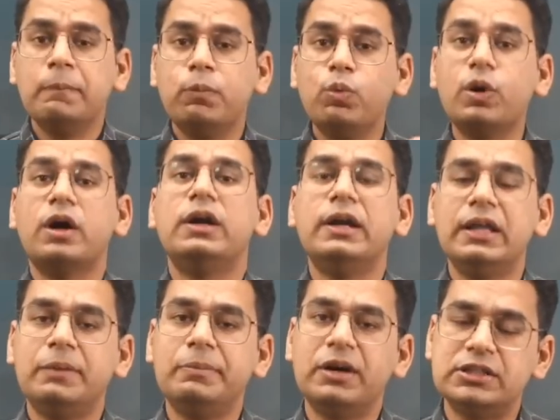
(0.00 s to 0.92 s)
pura
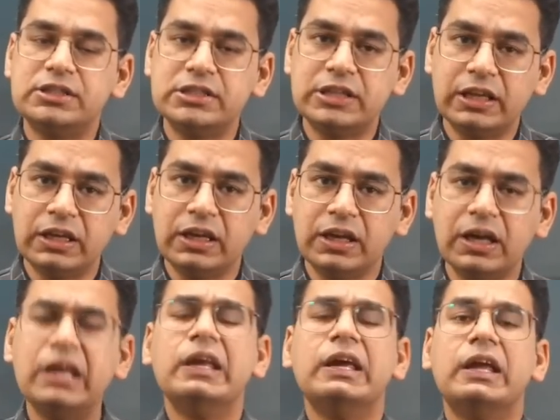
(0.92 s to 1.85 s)
detail mein har cheez likhi
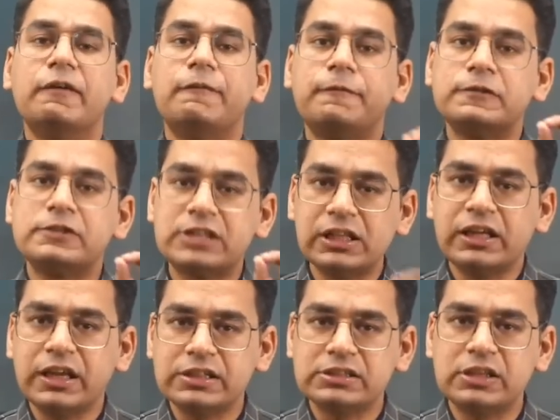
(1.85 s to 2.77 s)
hai. And if still
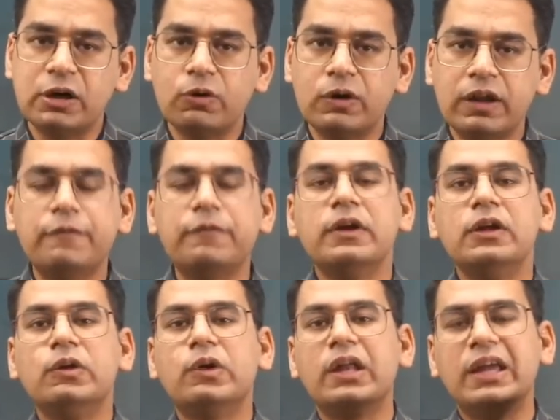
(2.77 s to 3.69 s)
there is doubt left,
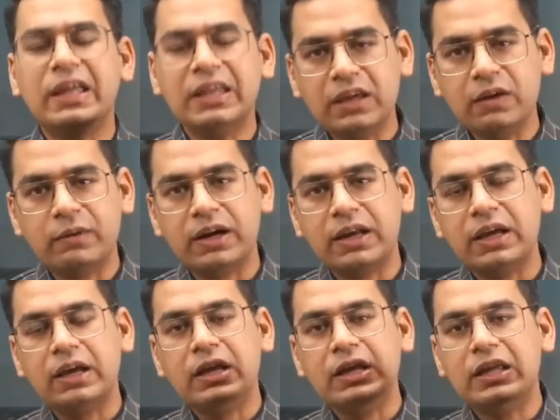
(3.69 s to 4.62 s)
you can any given day
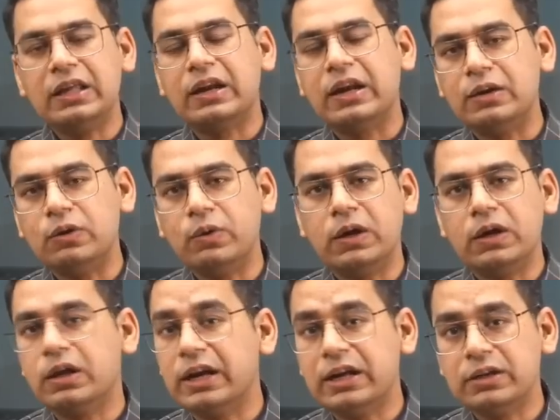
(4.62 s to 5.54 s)

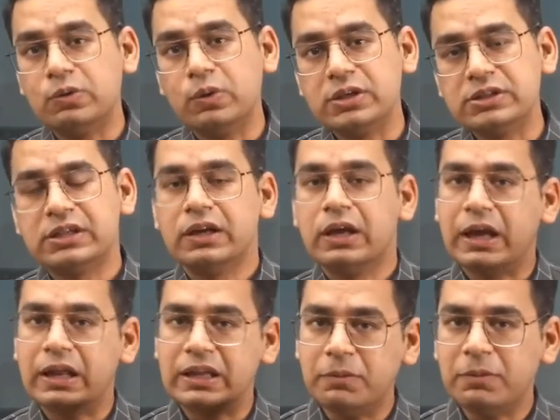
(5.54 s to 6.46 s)
write to us
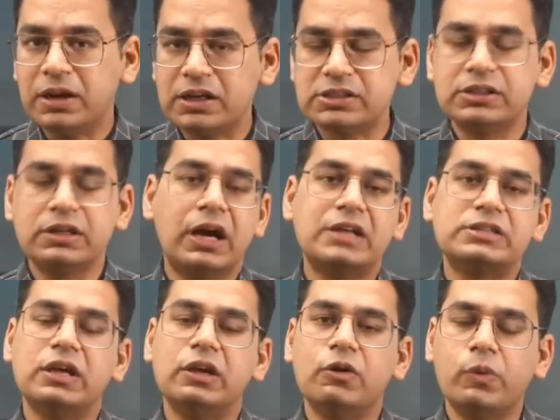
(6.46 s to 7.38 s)
and email us
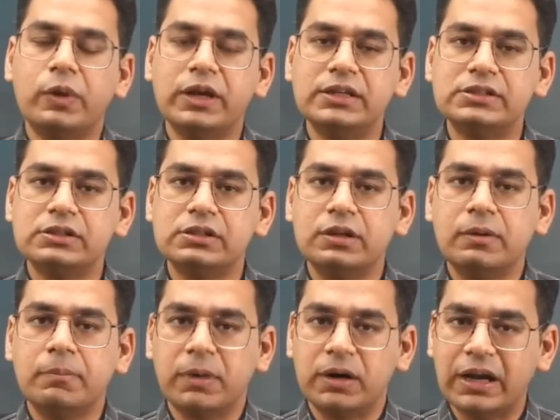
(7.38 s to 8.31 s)
asking your queries.
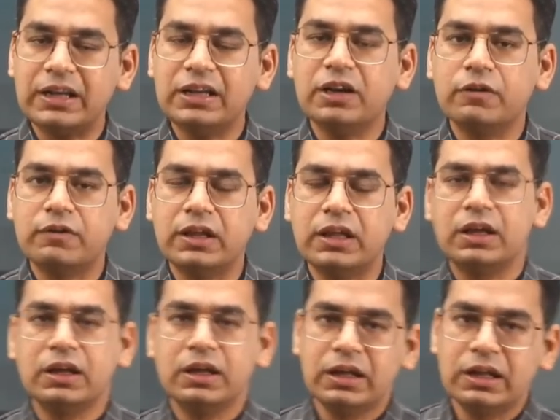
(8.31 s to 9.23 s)
But at the end of the day,
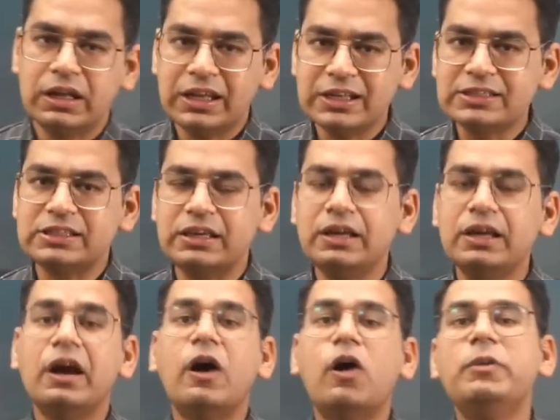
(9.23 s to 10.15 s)
let's see
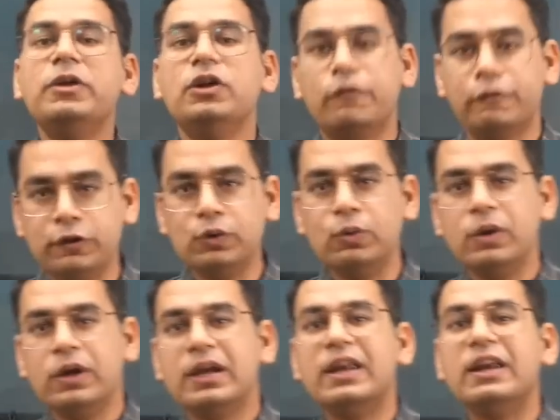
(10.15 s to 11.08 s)
how many of you
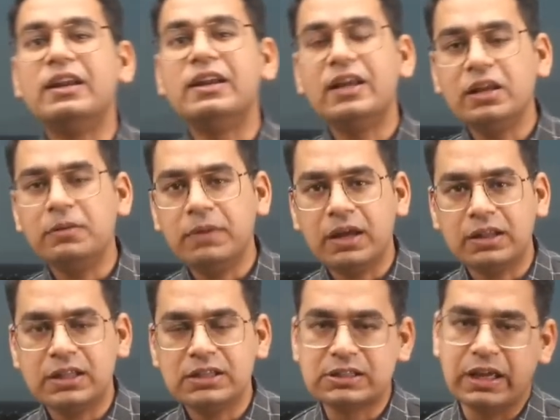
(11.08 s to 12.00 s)
can really
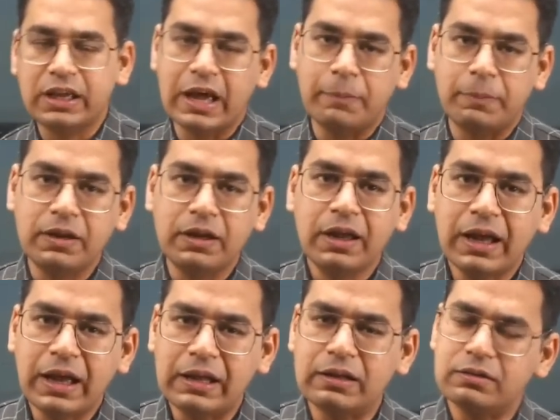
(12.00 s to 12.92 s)
make this thing happen
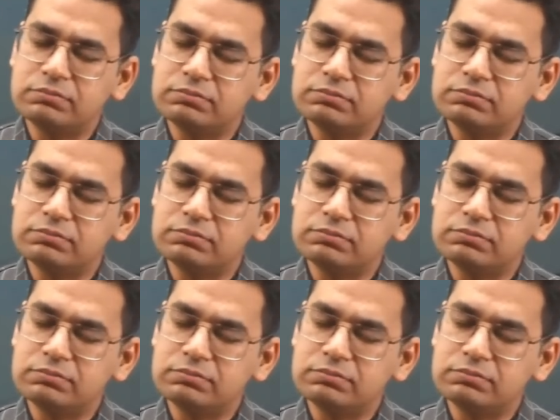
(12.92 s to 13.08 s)
and